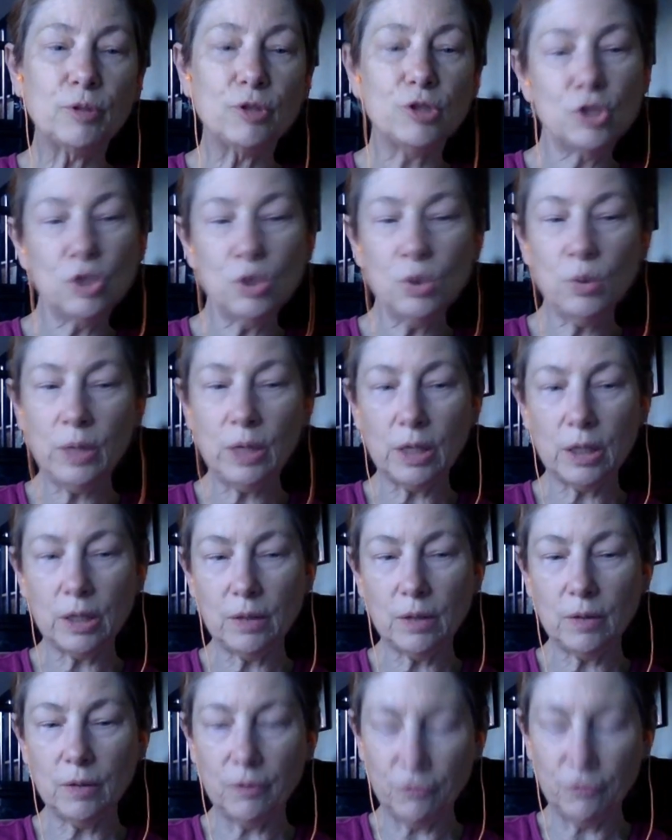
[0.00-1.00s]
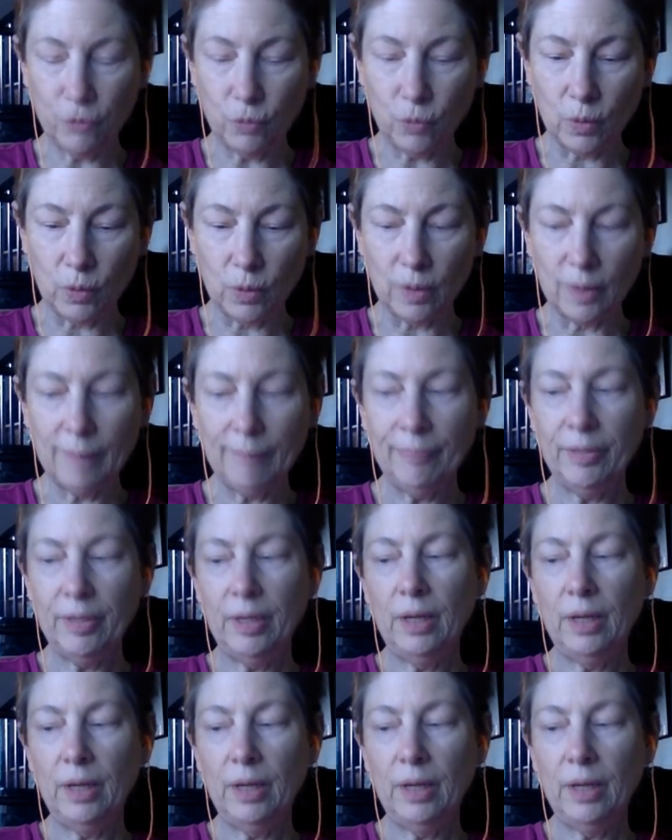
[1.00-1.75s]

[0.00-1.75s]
pursuing it for.